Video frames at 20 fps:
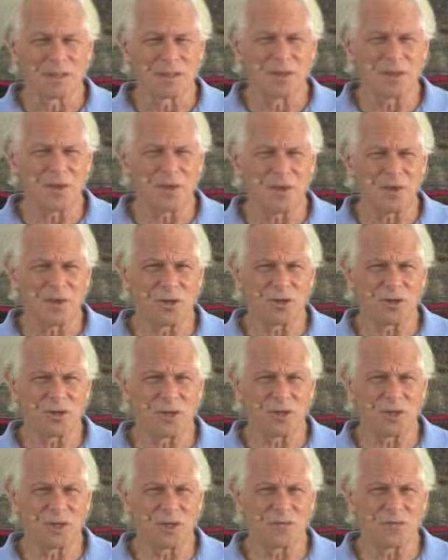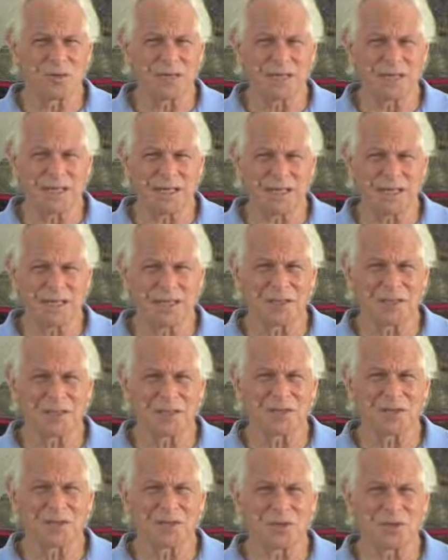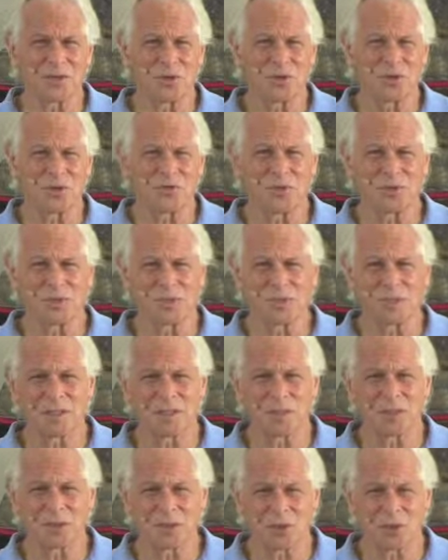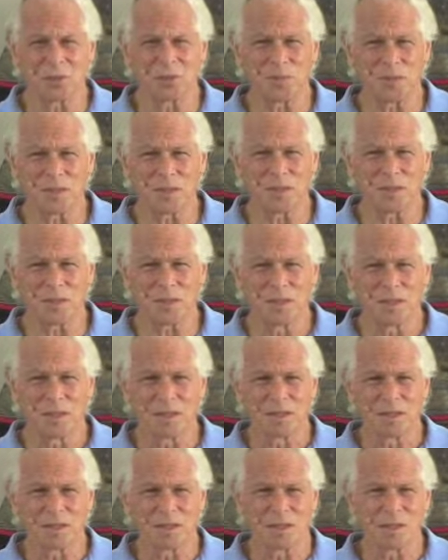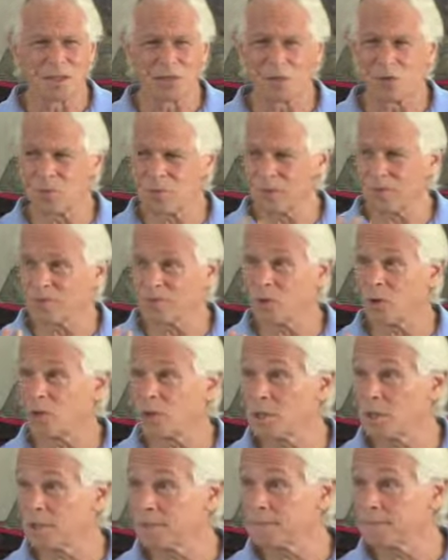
if we are solely relying on our own judgment, it could be flawed.